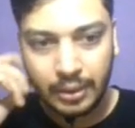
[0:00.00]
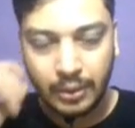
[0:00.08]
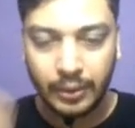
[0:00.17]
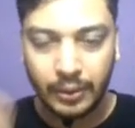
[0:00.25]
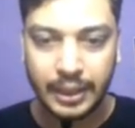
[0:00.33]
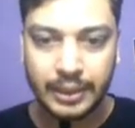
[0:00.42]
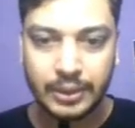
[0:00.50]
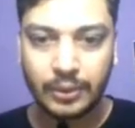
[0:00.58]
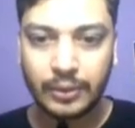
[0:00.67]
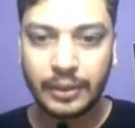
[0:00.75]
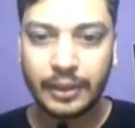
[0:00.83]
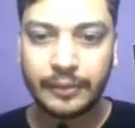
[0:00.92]
Okay,
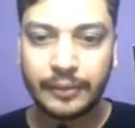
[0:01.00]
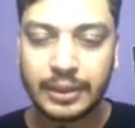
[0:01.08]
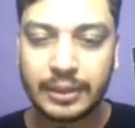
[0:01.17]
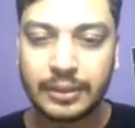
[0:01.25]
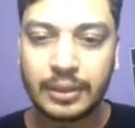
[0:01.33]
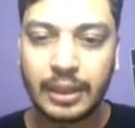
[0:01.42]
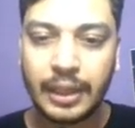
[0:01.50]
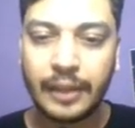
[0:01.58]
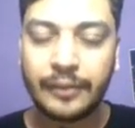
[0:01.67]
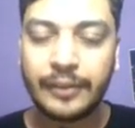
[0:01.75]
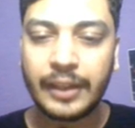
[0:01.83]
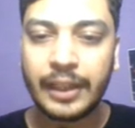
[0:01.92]
so
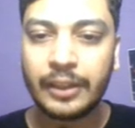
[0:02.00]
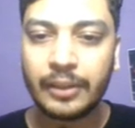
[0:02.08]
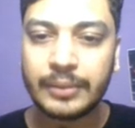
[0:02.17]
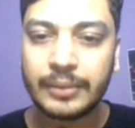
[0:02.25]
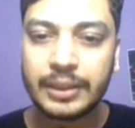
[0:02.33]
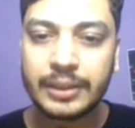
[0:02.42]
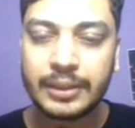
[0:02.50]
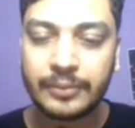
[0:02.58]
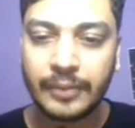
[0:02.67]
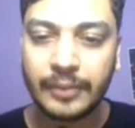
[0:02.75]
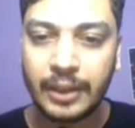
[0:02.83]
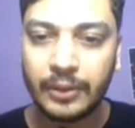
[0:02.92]
if any of this
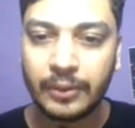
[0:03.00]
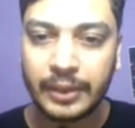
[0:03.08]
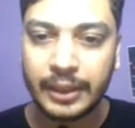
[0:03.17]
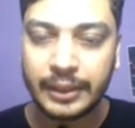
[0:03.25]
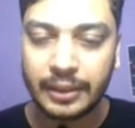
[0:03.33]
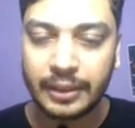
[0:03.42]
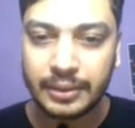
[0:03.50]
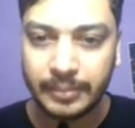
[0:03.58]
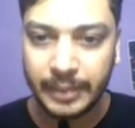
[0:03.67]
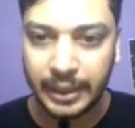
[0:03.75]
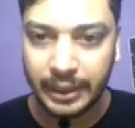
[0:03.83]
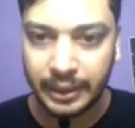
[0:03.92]
value returns
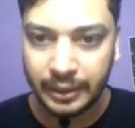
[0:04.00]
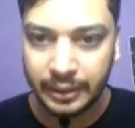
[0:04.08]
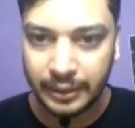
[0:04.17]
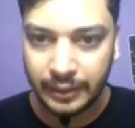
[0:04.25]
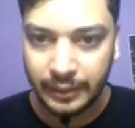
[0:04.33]
me